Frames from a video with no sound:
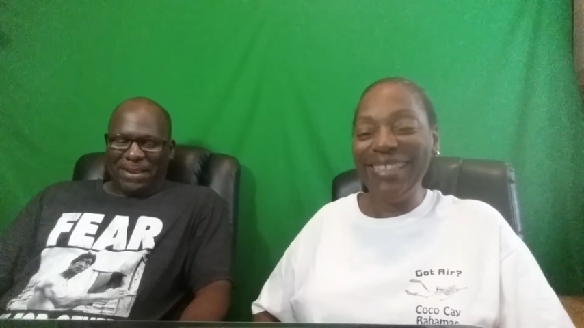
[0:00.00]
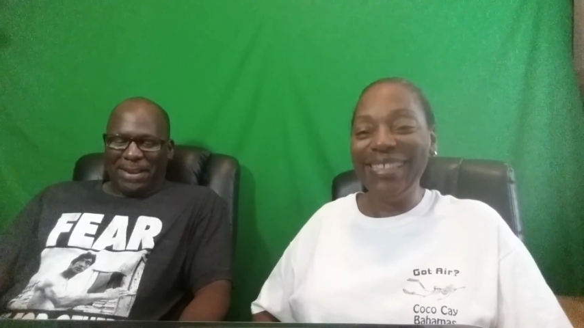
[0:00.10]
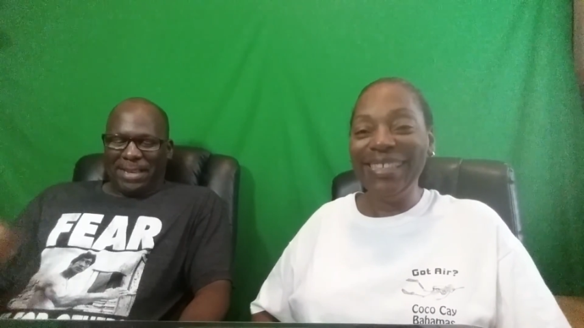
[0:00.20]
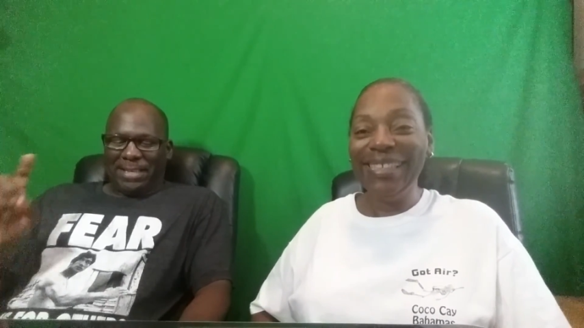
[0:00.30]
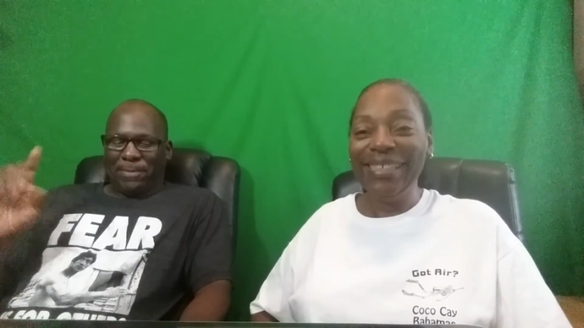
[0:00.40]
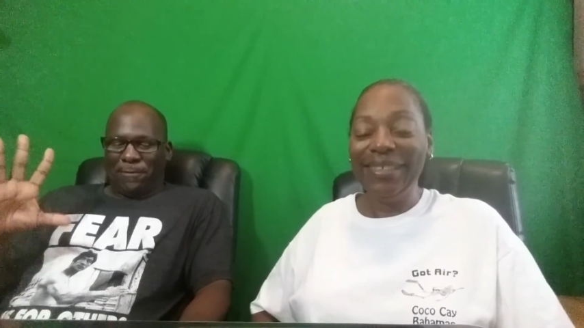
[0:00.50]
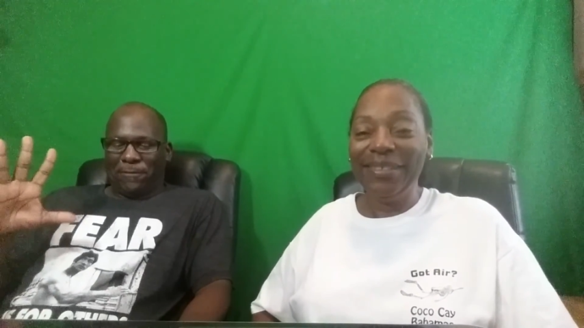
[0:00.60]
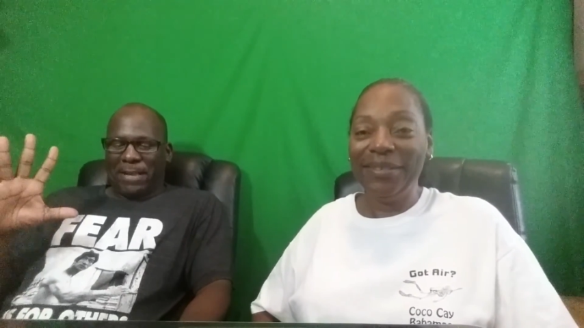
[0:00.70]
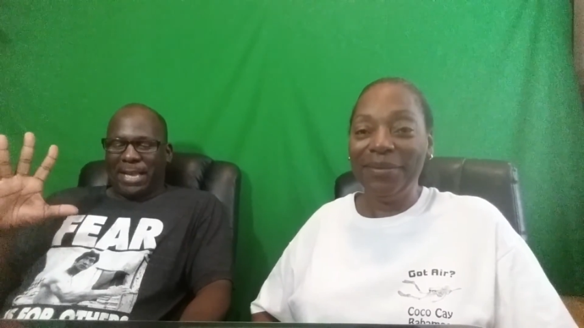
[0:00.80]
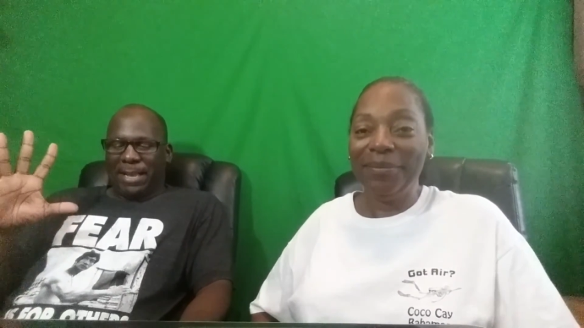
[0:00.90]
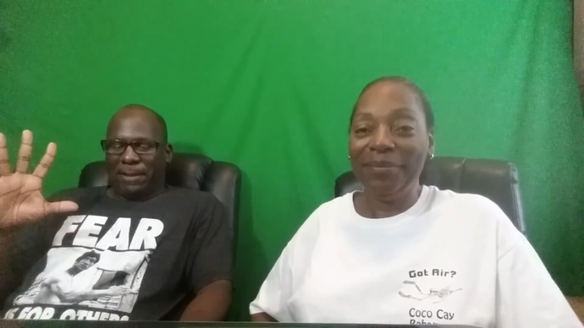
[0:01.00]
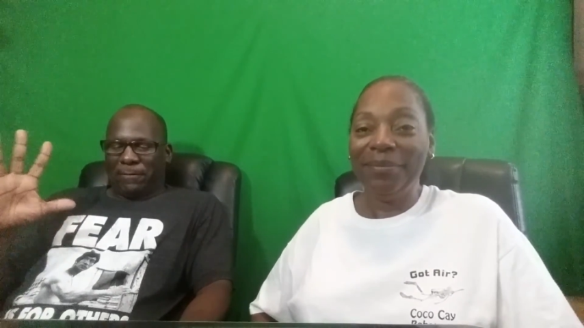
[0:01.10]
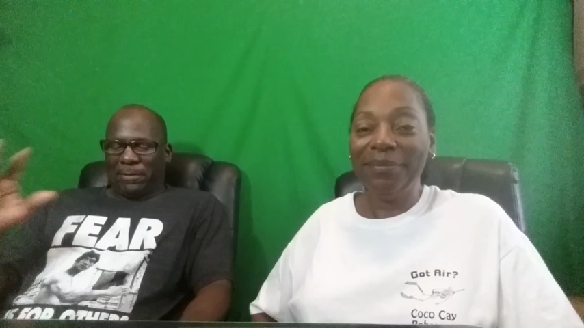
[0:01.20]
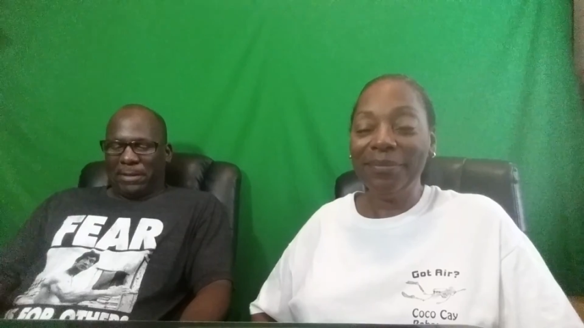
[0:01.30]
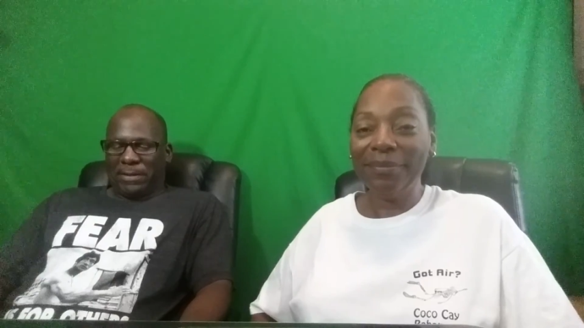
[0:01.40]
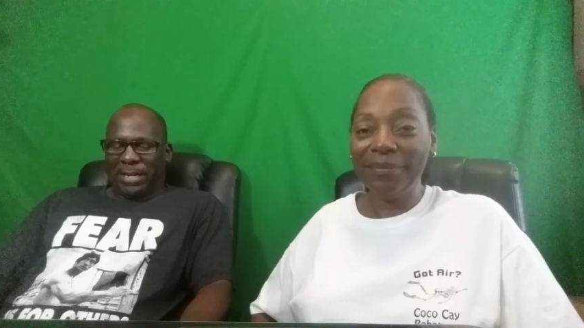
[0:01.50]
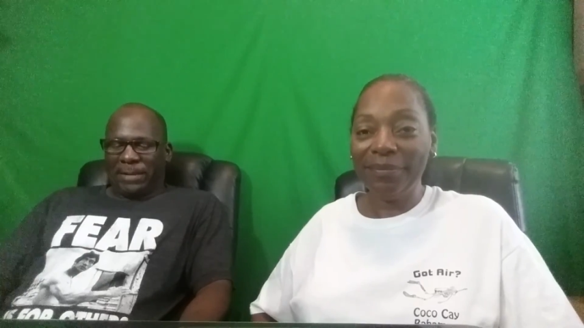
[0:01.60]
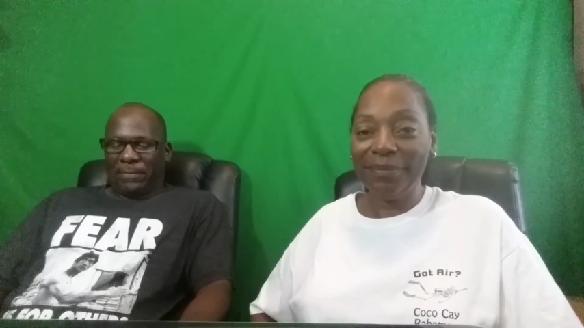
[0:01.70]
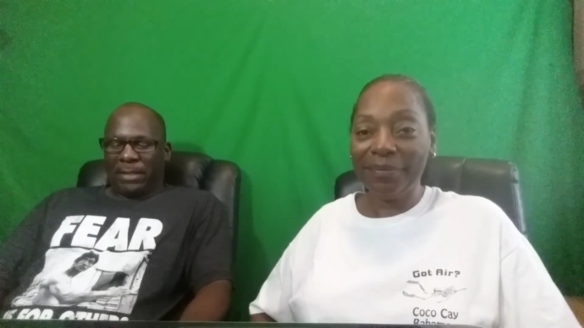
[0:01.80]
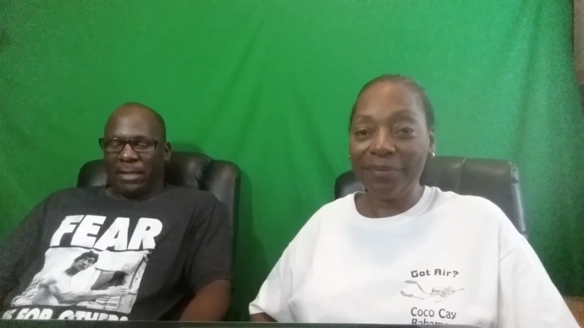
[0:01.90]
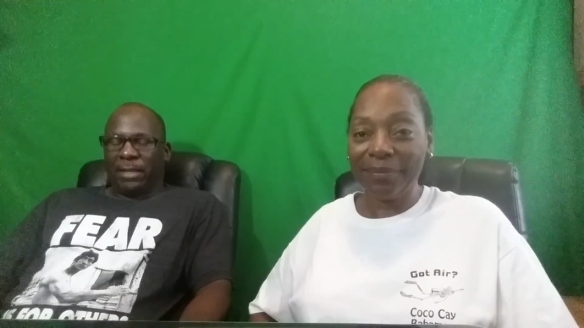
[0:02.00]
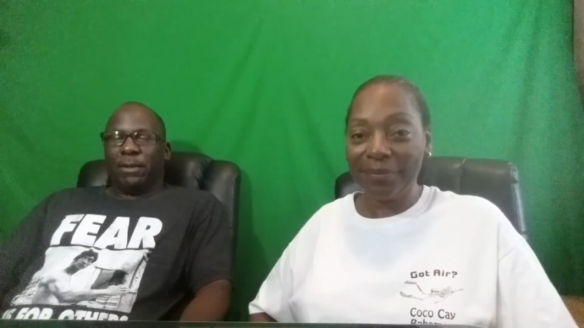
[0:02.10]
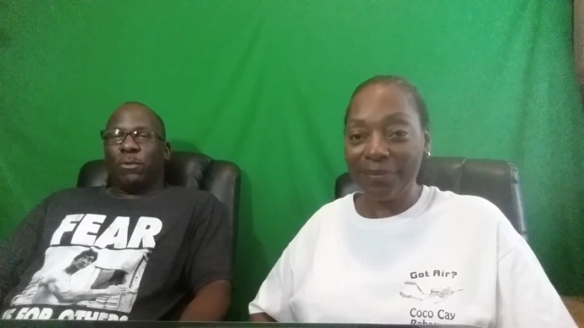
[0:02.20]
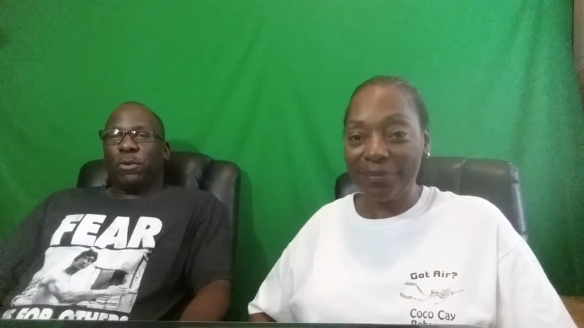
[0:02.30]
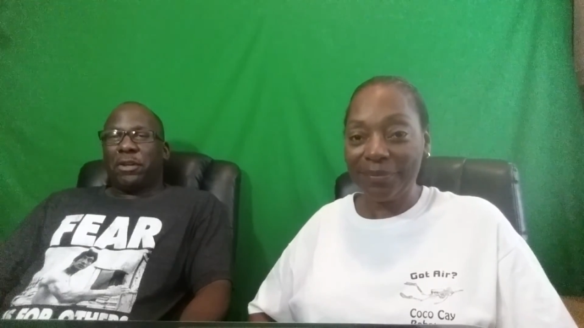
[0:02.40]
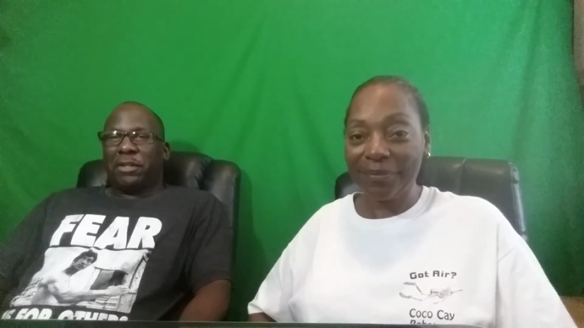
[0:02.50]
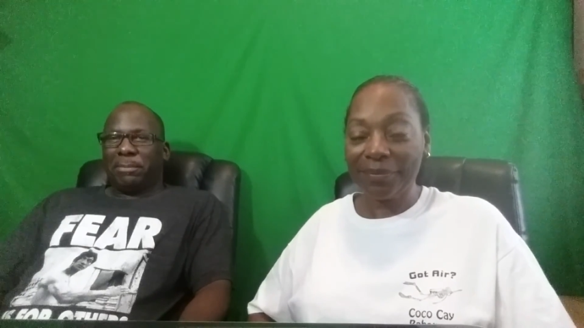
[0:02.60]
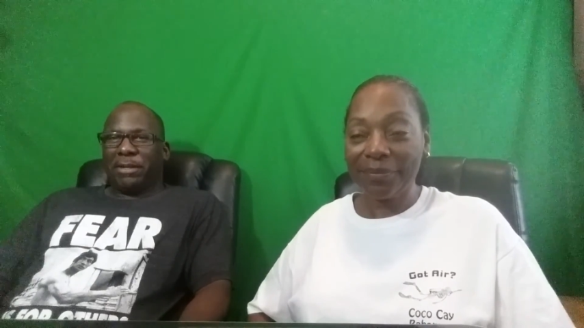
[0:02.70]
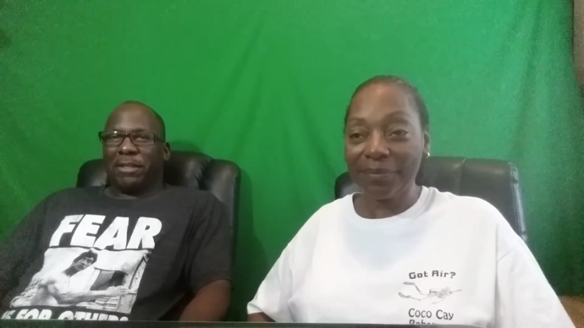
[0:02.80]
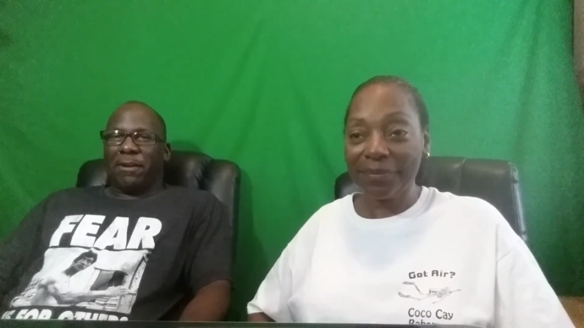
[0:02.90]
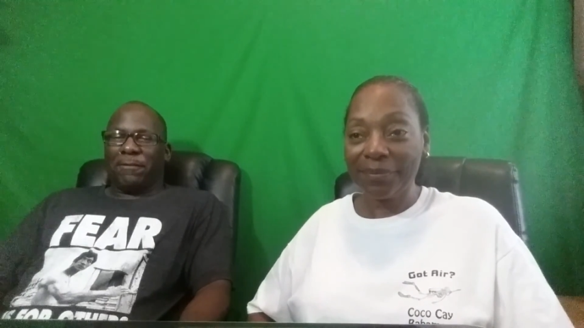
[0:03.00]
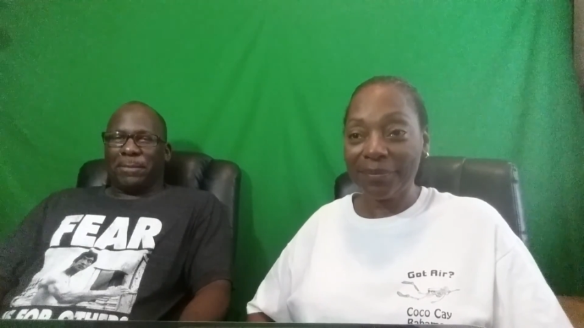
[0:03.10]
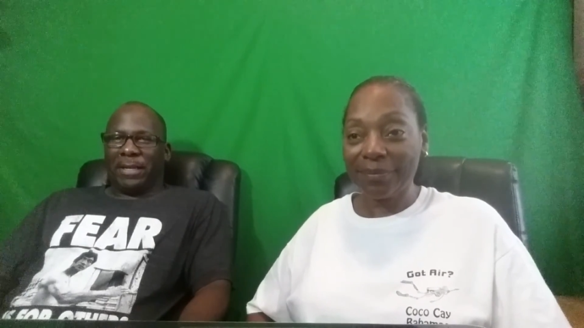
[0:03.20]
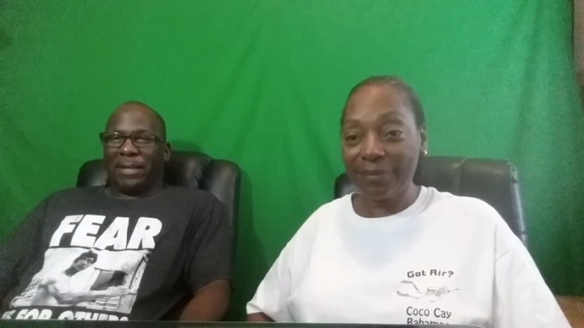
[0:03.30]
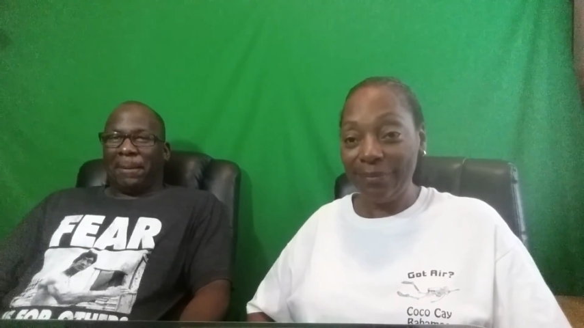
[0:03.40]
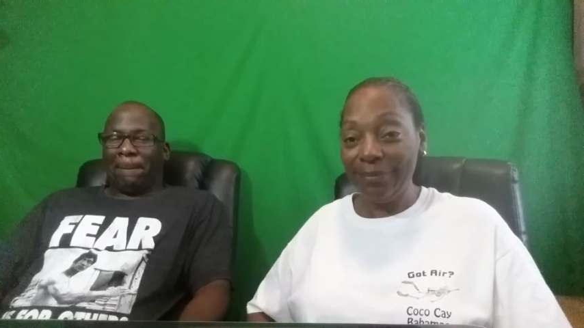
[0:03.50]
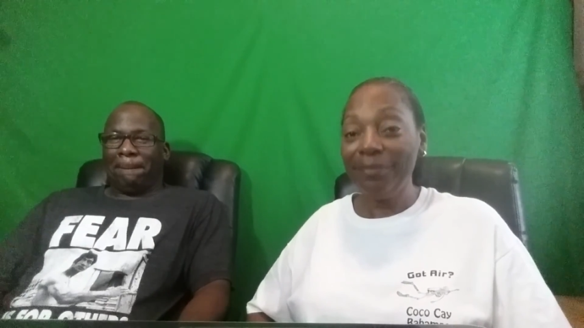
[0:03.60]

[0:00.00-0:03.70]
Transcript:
Speaker 1: all right. Number five. All right. Work your butt off, man.